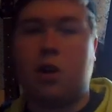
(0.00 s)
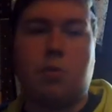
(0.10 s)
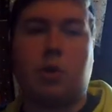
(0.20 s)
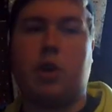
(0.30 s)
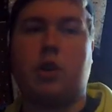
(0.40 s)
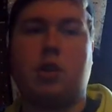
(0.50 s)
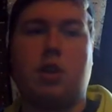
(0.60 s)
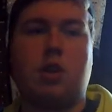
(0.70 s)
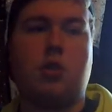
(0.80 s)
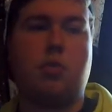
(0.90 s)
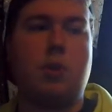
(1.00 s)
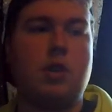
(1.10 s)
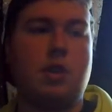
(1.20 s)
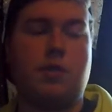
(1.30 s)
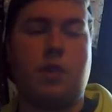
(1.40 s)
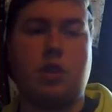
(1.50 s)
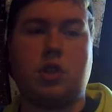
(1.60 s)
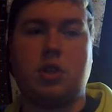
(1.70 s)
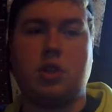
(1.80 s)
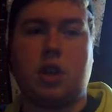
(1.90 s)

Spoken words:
play guitar, do basic functions,